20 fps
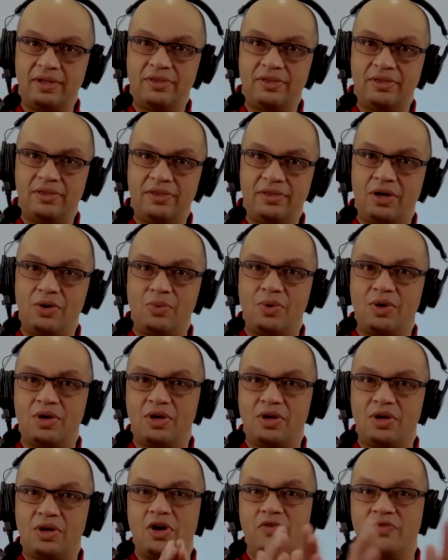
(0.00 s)
the whole
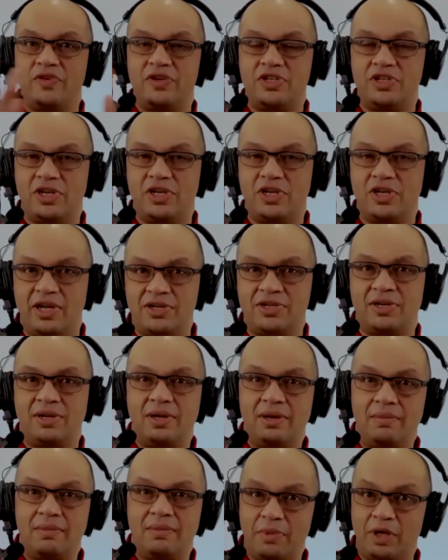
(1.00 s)
COVID changed
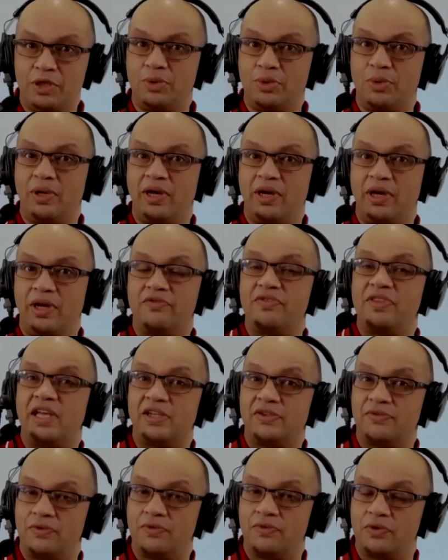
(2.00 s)
mental health,
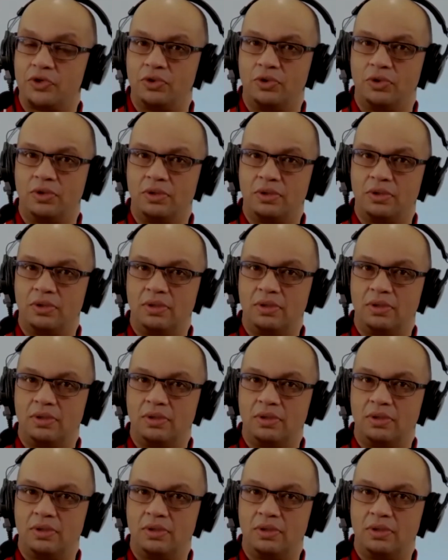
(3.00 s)
that's for sure.